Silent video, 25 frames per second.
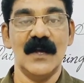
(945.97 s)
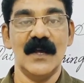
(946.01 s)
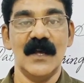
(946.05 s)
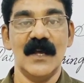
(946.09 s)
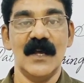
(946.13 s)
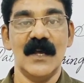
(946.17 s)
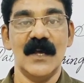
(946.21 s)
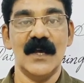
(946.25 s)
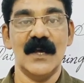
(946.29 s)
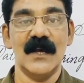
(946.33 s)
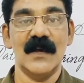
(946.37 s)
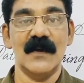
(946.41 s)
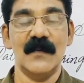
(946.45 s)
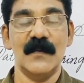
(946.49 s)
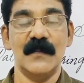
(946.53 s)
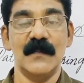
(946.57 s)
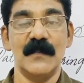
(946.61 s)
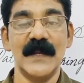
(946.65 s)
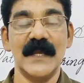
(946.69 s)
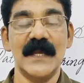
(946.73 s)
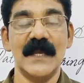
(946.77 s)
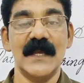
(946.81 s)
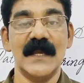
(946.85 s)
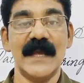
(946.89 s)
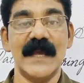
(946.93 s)
uh,
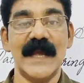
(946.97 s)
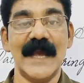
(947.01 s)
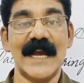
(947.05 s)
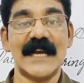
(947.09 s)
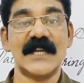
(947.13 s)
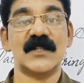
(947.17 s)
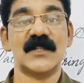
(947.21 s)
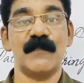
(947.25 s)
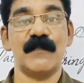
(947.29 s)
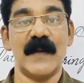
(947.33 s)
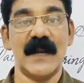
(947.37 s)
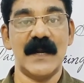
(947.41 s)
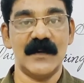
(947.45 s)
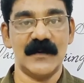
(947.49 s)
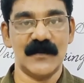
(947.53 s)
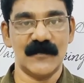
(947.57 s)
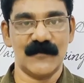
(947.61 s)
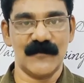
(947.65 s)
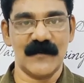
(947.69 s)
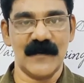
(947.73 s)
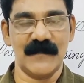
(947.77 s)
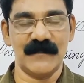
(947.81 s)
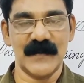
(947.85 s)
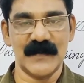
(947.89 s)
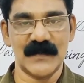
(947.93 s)
be expelled
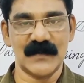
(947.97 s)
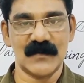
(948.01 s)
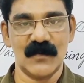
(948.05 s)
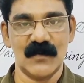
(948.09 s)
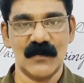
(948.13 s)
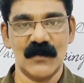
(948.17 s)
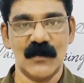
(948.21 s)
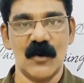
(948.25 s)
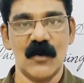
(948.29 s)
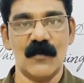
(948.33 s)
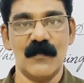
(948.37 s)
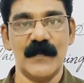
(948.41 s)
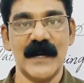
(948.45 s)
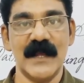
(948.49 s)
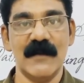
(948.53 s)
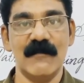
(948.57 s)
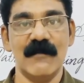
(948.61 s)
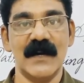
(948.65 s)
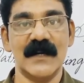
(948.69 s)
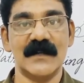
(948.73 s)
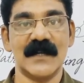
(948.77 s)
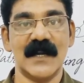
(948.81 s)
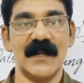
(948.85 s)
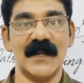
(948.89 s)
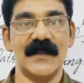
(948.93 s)
from the school. Nobody
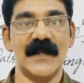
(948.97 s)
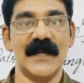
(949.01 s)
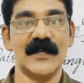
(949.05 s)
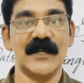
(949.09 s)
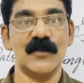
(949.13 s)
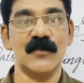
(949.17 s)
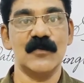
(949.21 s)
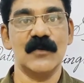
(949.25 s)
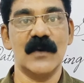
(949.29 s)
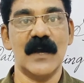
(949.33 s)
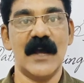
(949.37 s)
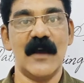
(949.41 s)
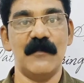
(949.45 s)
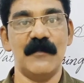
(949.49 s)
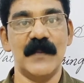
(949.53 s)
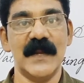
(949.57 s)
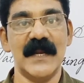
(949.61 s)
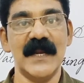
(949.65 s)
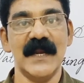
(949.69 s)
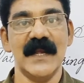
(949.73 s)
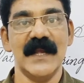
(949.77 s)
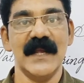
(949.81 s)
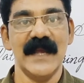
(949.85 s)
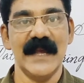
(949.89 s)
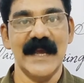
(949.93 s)
will tell that you have
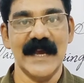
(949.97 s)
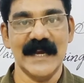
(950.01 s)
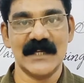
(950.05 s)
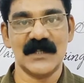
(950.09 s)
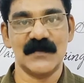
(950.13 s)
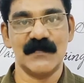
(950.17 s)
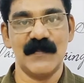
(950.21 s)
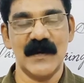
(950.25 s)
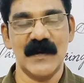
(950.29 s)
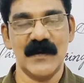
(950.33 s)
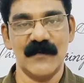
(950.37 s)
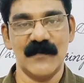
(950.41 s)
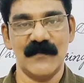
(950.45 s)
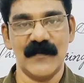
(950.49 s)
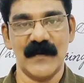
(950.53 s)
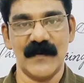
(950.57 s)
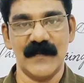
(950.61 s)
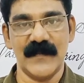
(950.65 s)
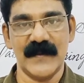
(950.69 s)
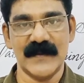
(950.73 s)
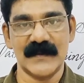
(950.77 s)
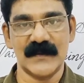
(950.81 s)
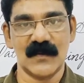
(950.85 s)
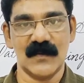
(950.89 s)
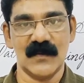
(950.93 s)
been expelled
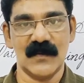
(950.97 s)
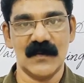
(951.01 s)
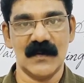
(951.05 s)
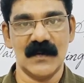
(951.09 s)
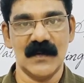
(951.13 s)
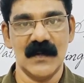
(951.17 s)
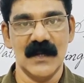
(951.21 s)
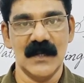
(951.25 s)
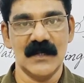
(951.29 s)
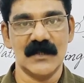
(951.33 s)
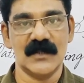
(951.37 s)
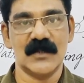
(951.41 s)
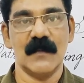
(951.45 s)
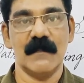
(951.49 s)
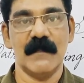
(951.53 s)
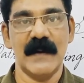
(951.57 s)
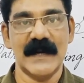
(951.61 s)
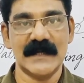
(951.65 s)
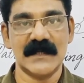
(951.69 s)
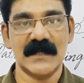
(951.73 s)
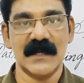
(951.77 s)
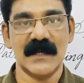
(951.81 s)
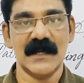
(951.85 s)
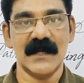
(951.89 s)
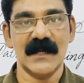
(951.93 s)
from the school. So
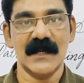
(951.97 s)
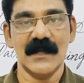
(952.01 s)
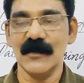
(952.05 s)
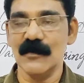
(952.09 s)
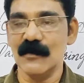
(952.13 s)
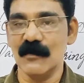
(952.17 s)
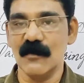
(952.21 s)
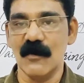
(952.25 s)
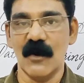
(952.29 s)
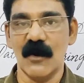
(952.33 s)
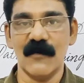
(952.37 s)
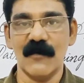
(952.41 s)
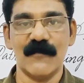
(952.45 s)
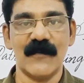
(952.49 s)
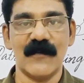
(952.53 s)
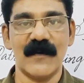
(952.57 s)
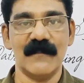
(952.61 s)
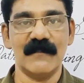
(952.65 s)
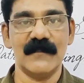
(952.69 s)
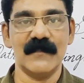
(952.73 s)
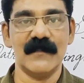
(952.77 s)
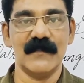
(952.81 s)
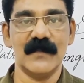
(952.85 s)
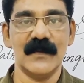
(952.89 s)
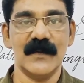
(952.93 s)
better you go
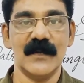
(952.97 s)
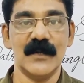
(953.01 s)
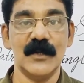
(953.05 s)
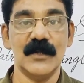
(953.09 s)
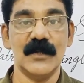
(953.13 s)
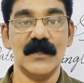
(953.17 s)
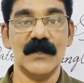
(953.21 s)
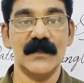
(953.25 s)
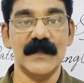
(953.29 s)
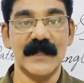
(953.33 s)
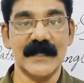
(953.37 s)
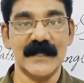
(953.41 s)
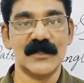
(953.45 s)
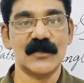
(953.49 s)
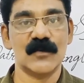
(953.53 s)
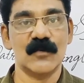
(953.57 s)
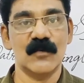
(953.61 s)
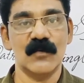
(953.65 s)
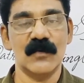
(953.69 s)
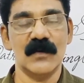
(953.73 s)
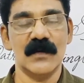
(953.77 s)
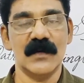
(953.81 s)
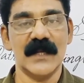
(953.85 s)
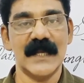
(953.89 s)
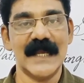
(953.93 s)
from the
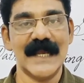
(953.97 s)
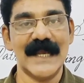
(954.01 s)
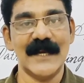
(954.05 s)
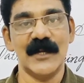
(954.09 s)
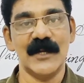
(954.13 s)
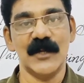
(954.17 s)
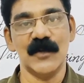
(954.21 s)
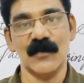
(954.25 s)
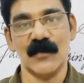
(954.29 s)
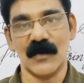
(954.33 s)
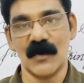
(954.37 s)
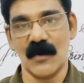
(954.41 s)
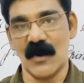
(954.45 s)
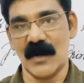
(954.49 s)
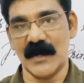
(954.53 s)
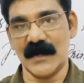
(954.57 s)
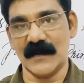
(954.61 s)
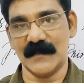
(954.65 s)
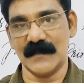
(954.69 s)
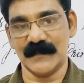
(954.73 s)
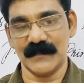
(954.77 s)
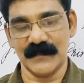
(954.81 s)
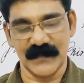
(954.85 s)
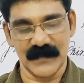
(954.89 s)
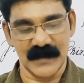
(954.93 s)
school in your
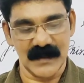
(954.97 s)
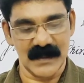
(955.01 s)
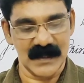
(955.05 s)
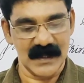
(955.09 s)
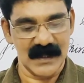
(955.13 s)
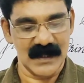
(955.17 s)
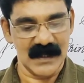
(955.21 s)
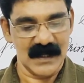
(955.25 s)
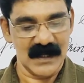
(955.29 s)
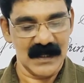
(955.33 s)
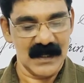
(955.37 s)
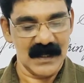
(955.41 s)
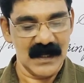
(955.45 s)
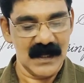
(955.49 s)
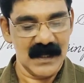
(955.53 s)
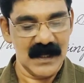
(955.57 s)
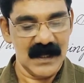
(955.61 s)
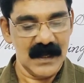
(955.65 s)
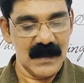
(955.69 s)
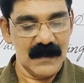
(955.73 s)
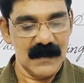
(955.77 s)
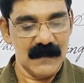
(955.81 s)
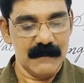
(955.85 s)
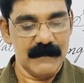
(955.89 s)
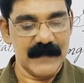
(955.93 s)
own.
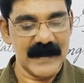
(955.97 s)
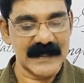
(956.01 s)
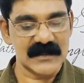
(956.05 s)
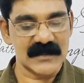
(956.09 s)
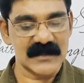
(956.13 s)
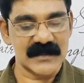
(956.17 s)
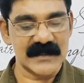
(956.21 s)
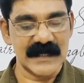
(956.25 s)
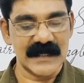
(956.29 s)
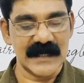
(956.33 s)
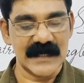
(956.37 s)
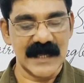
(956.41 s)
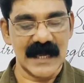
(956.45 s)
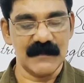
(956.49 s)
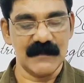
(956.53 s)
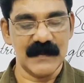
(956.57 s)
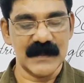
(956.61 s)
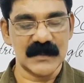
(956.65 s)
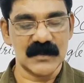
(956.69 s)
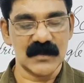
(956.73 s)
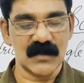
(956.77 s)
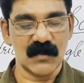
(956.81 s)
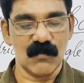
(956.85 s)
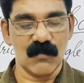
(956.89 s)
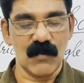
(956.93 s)
But said
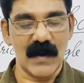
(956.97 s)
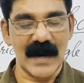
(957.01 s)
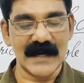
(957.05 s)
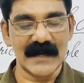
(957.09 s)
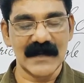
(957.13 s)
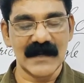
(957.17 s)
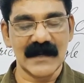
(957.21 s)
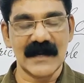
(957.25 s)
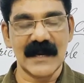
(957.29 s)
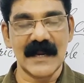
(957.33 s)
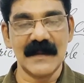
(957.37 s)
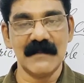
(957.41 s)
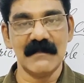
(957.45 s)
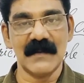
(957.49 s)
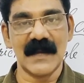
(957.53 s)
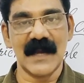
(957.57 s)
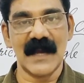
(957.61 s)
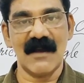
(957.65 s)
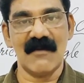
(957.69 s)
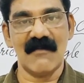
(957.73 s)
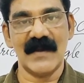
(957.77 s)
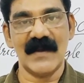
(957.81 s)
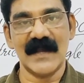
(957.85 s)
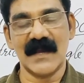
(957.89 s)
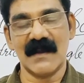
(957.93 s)
Albert, What crime
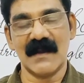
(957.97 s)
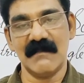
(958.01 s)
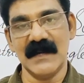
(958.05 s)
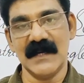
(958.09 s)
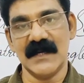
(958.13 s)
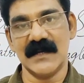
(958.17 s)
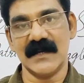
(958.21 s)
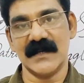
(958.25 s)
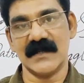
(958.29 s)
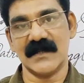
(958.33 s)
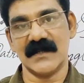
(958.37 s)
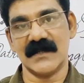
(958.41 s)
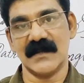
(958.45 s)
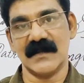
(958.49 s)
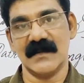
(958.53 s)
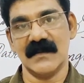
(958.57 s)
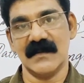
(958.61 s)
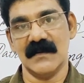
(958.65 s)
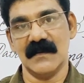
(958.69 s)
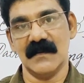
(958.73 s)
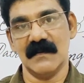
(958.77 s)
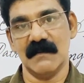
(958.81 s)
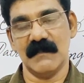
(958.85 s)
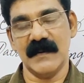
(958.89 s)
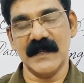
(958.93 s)
have I committed?
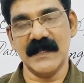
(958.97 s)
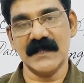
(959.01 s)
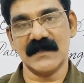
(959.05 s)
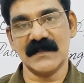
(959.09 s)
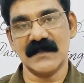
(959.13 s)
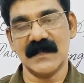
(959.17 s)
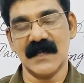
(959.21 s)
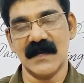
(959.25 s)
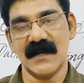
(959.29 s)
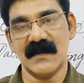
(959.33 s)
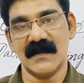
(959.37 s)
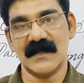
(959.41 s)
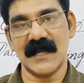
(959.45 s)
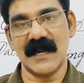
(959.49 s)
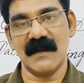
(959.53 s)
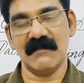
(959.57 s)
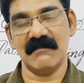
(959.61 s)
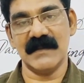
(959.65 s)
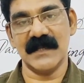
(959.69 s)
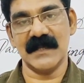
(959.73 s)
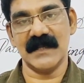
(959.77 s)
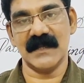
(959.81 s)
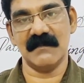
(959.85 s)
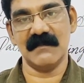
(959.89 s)
Please, sir, tell me the